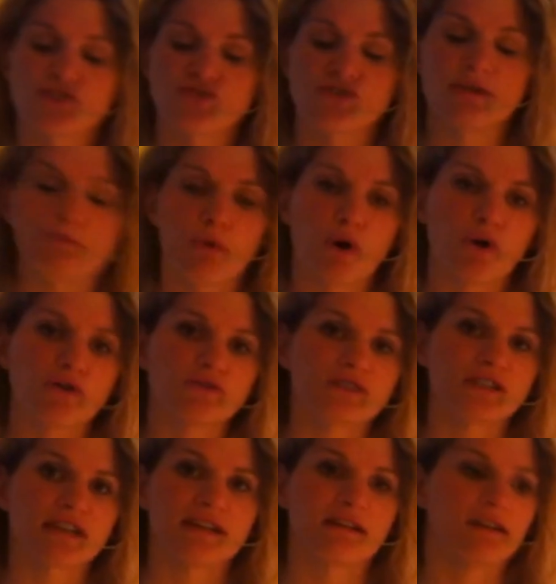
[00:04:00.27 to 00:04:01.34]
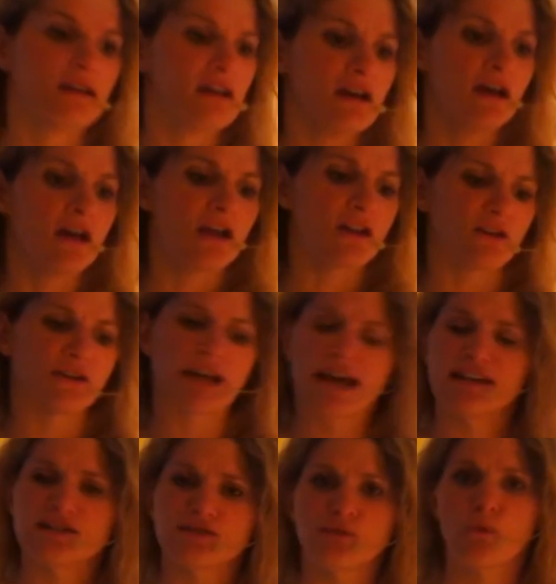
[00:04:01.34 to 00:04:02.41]
their tree pose and learn
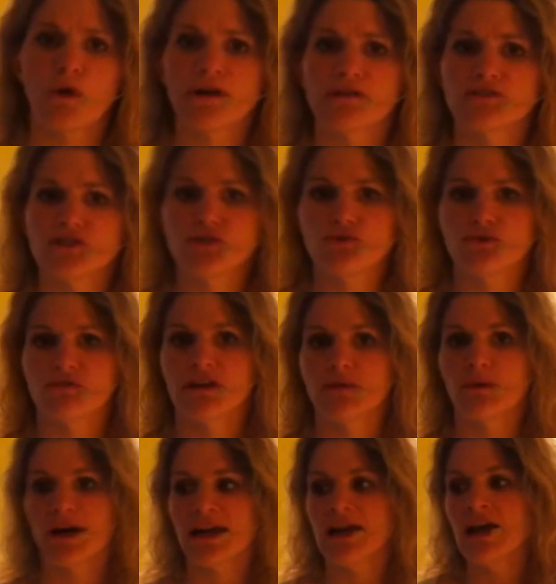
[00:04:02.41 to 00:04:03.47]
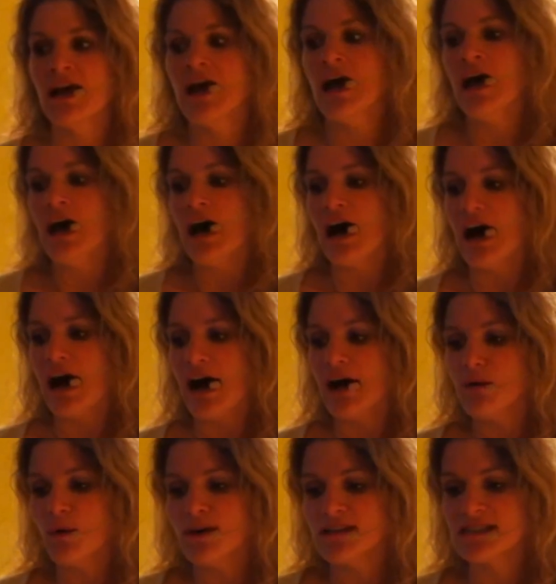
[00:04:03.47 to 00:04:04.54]
how to do warrior two the right way.
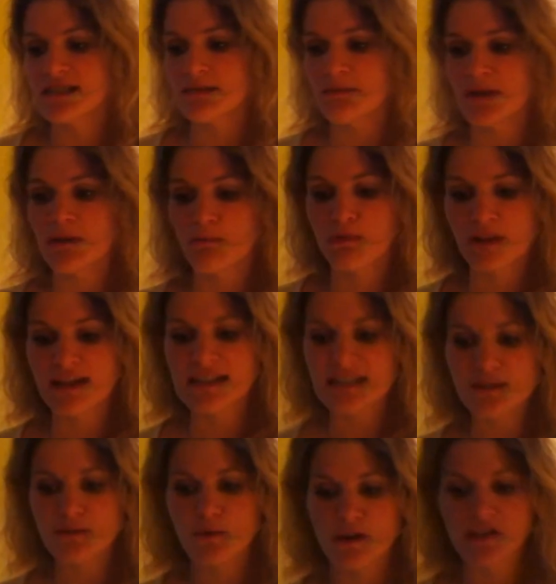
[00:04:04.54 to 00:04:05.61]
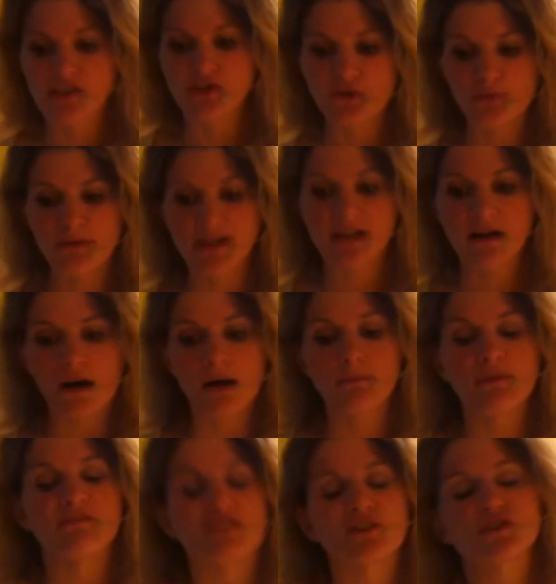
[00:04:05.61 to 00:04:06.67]
I want this to be a place where you
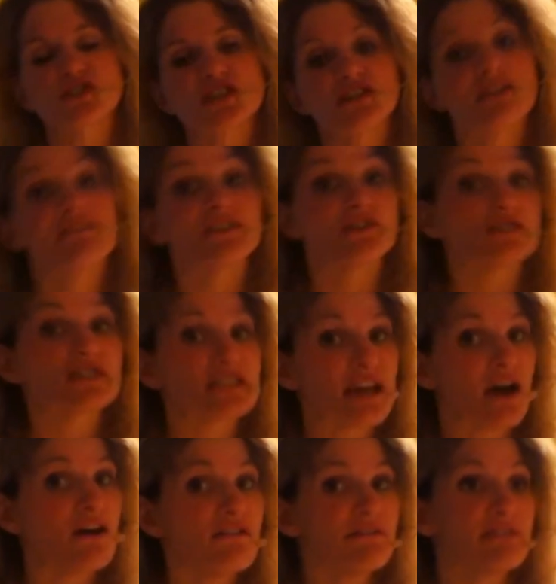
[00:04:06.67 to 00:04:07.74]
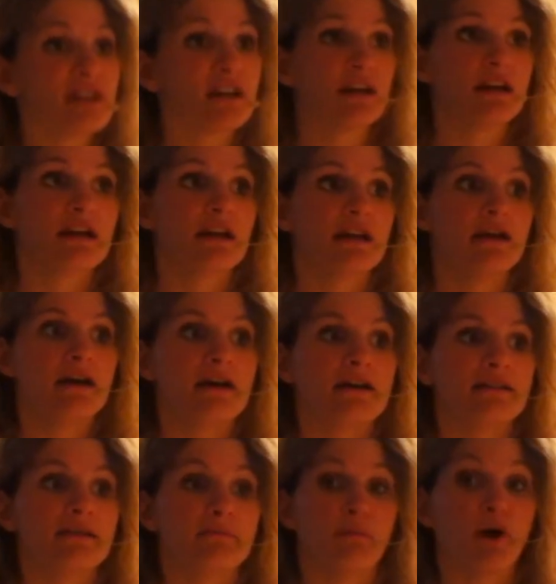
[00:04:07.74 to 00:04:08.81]
become a version of yourself
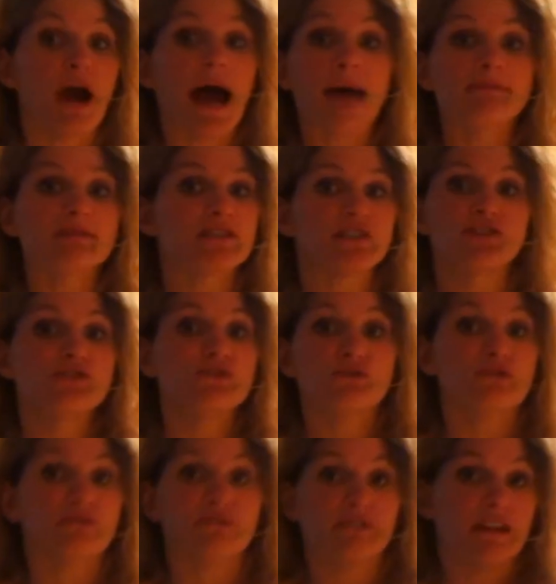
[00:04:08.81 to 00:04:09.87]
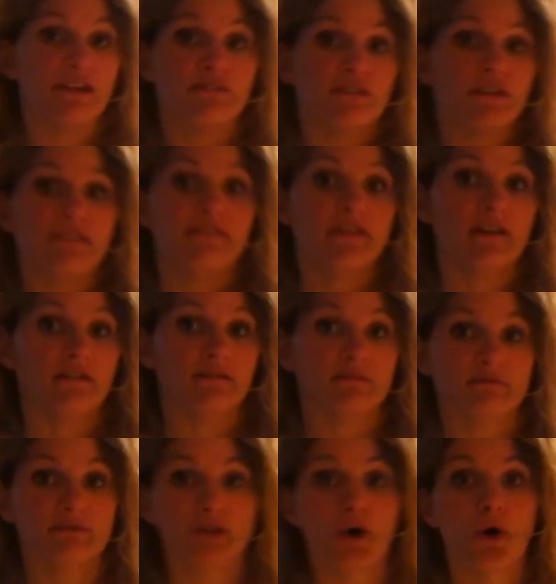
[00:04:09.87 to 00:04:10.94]
that perhaps you've never even
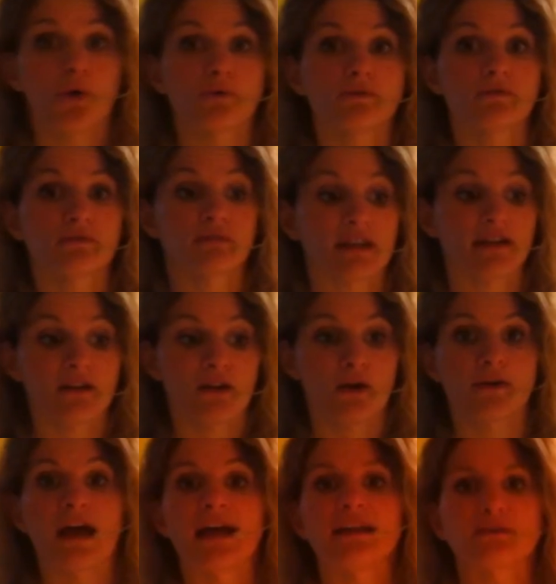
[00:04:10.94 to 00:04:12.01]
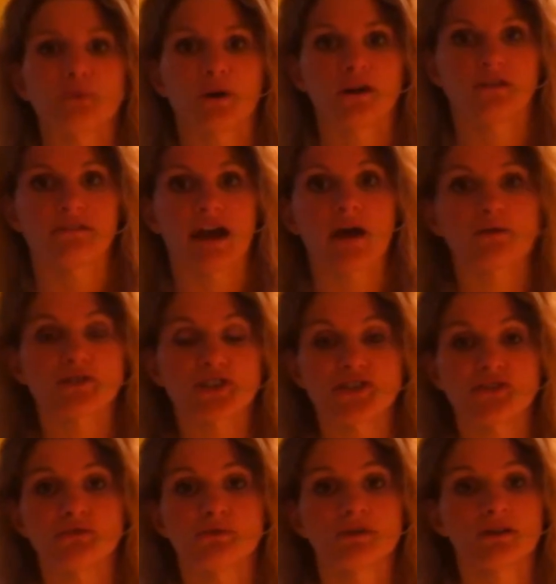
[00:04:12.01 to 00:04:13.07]
known, let alone anyone around
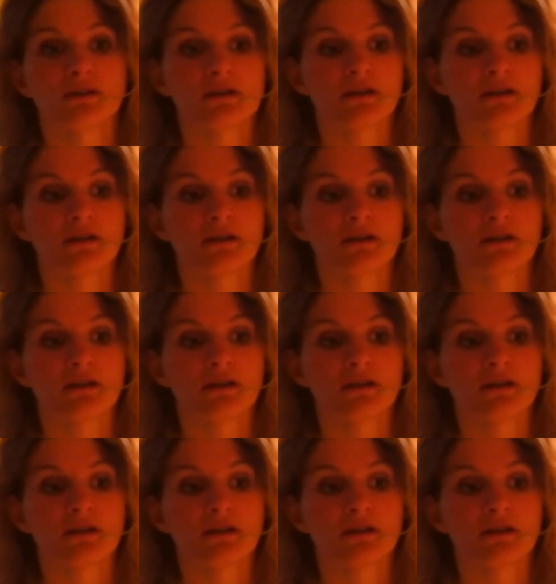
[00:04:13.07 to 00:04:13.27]
you.